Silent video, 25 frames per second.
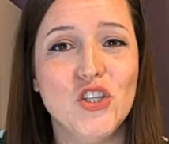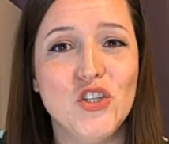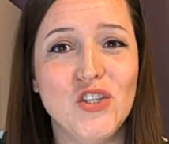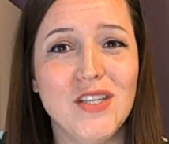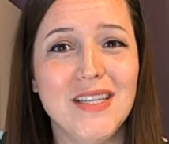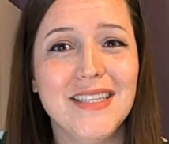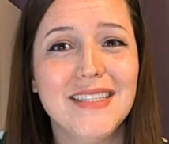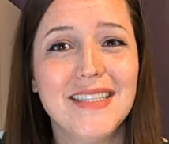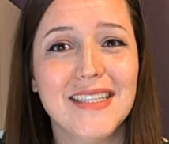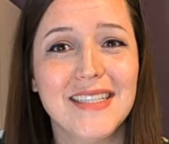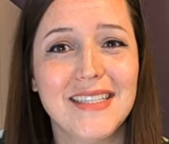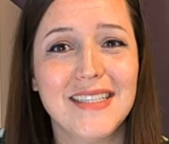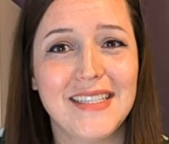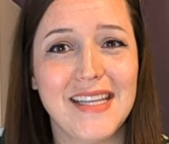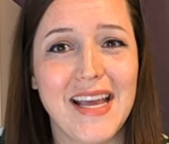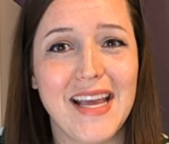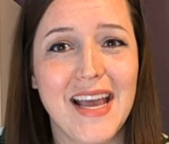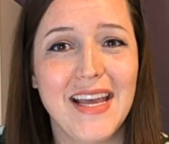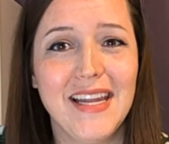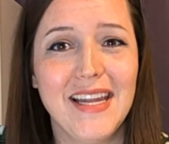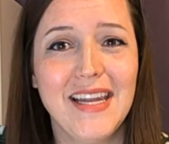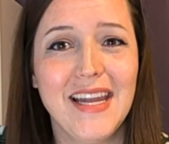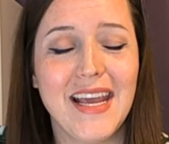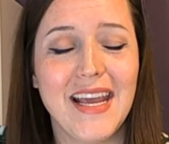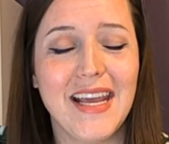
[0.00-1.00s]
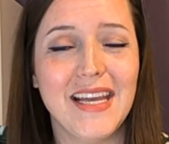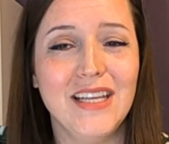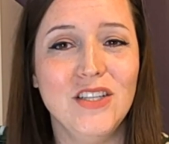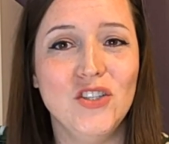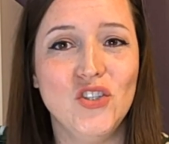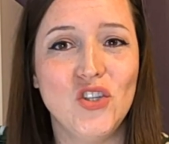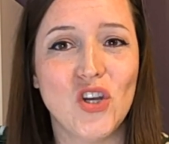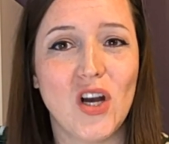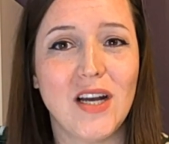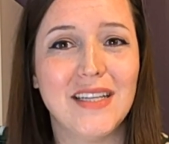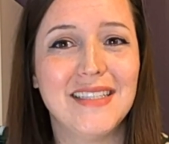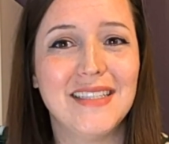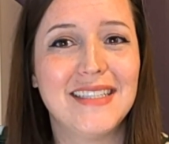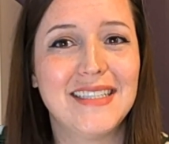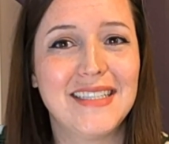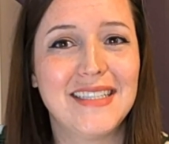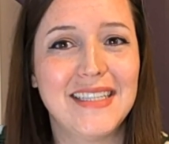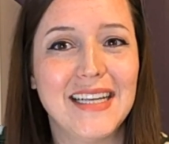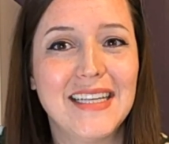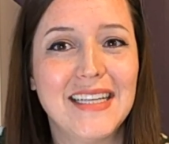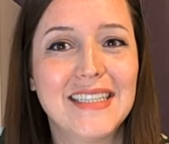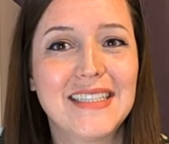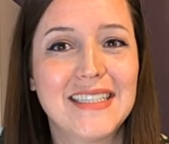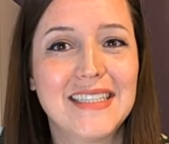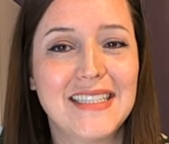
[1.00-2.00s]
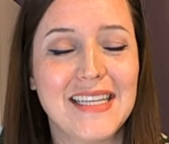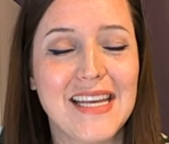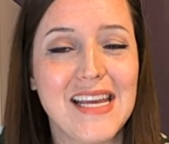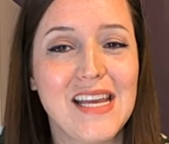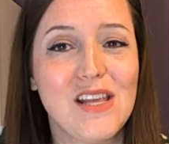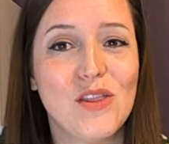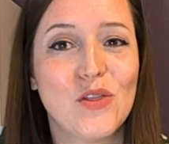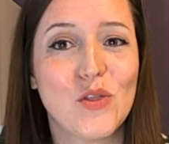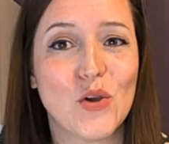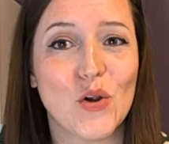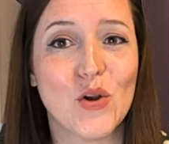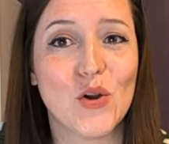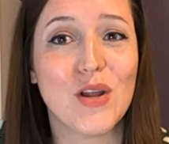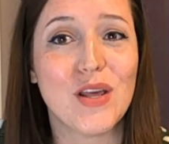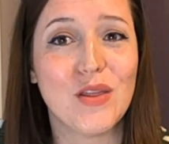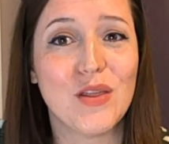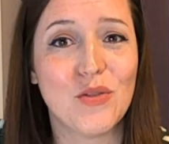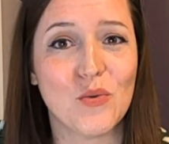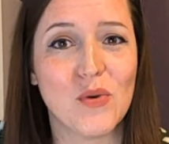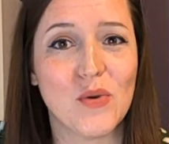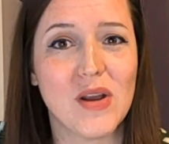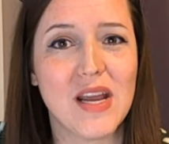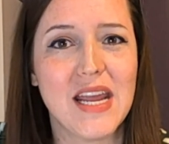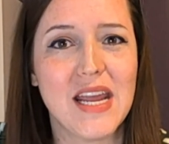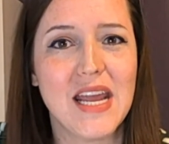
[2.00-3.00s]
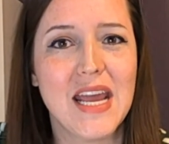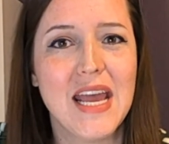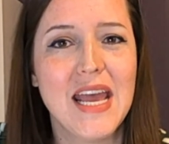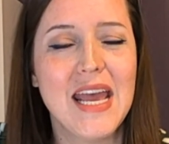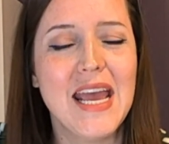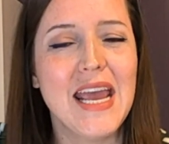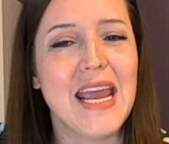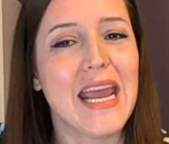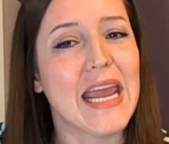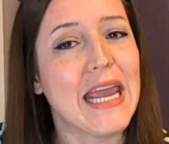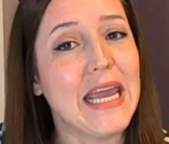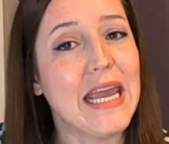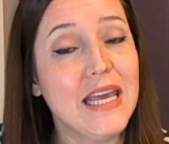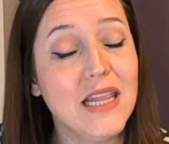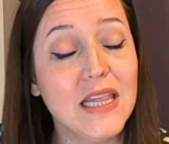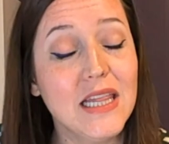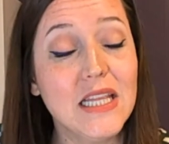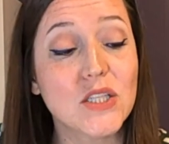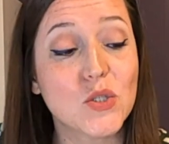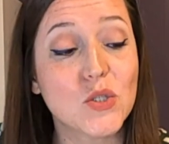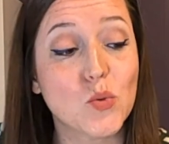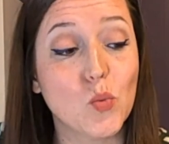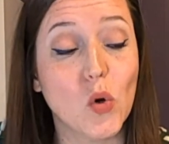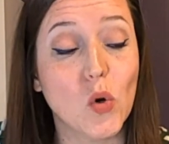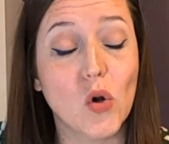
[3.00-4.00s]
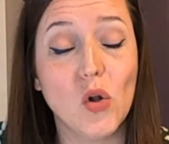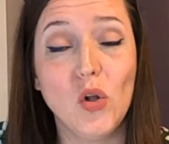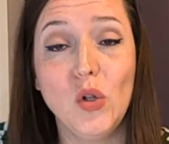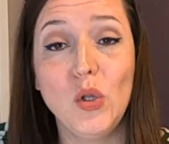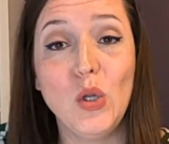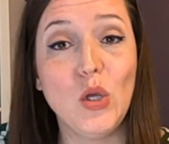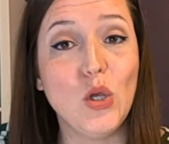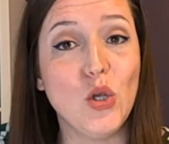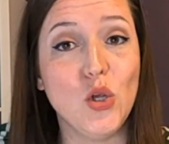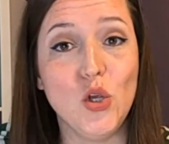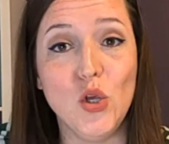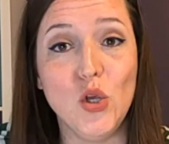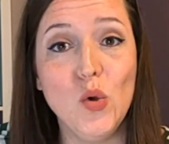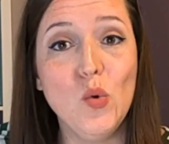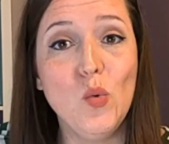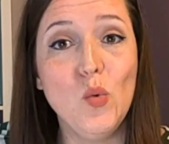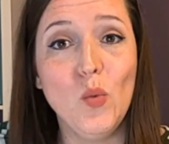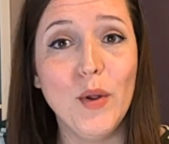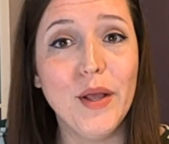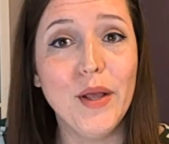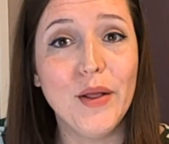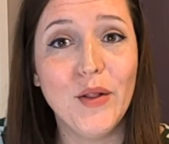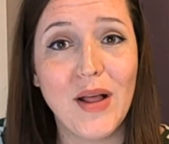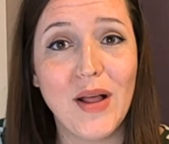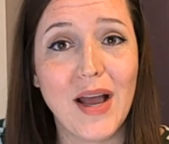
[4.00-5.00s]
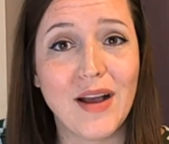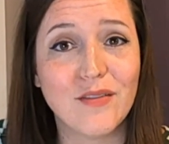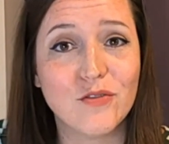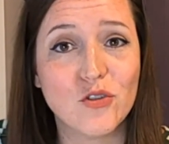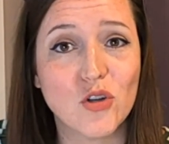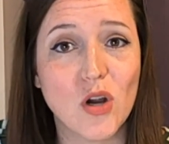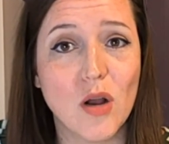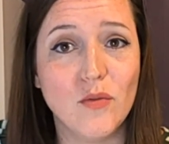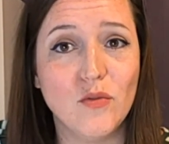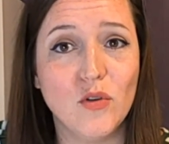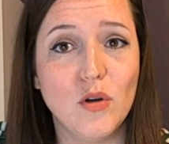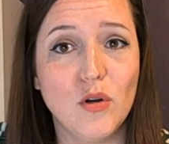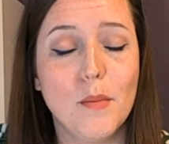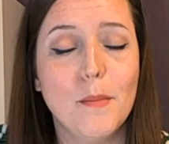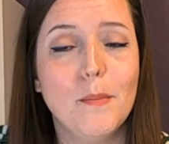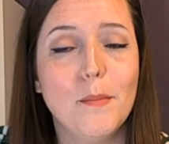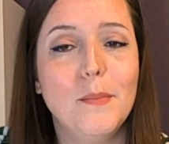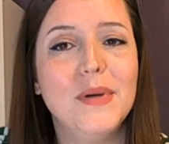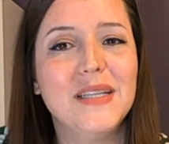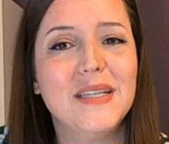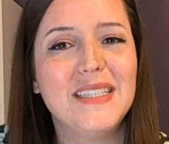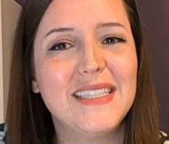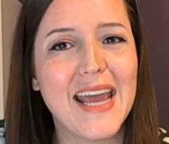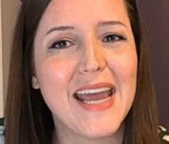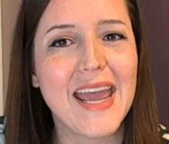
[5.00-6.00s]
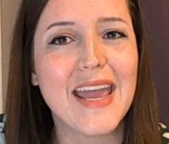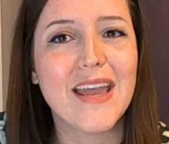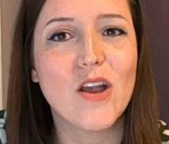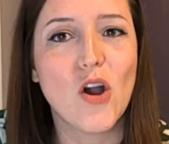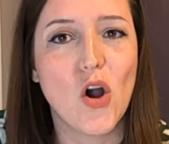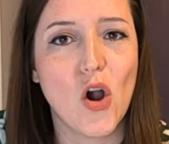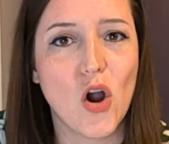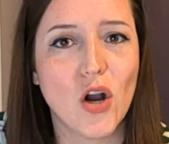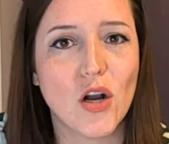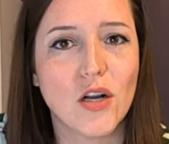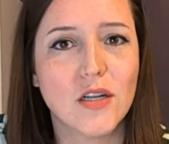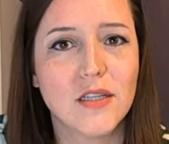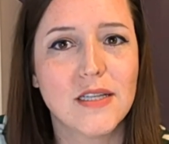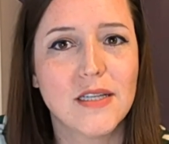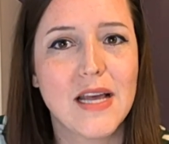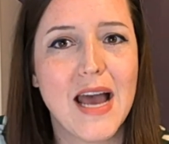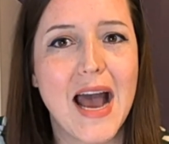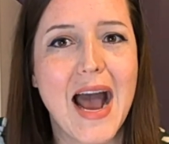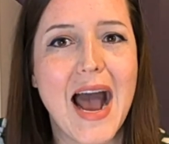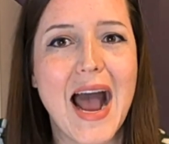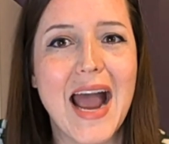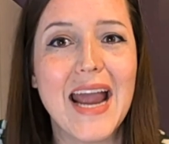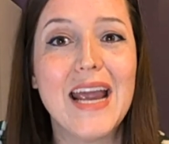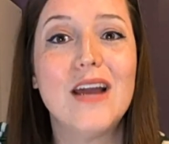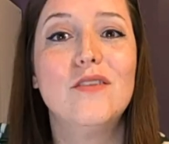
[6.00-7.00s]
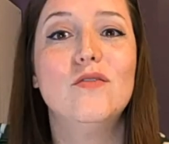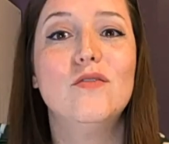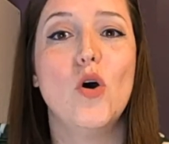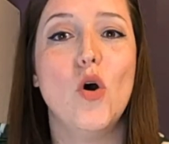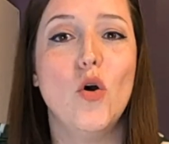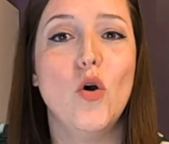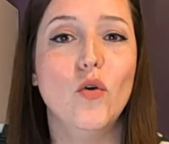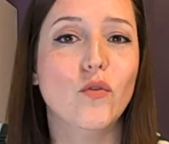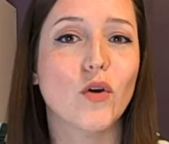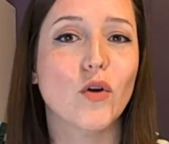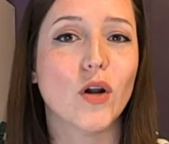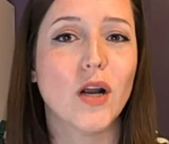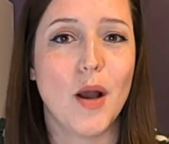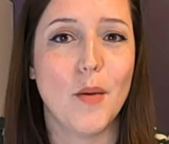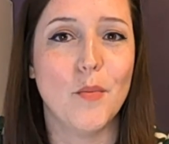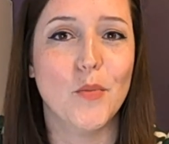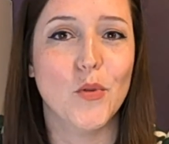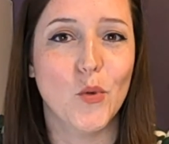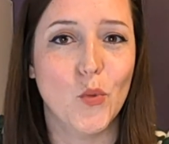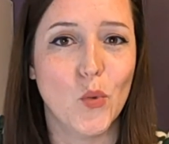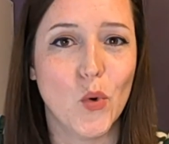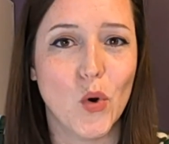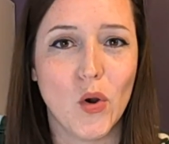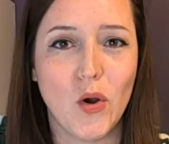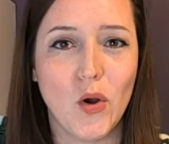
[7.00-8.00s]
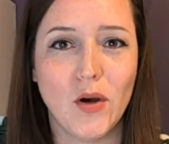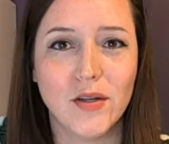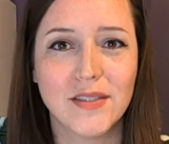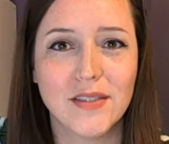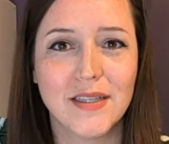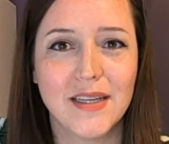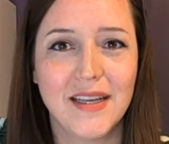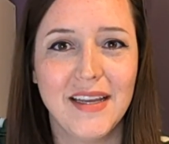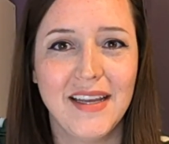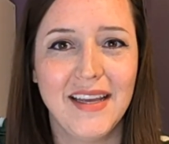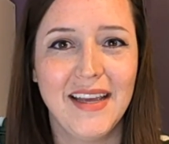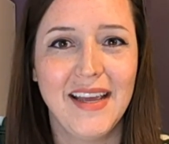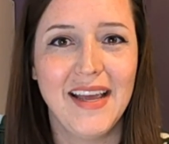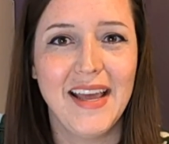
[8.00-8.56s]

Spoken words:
Jesus said in John 16:33, "In this world you will have trouble, but take heart. I have overcome the world."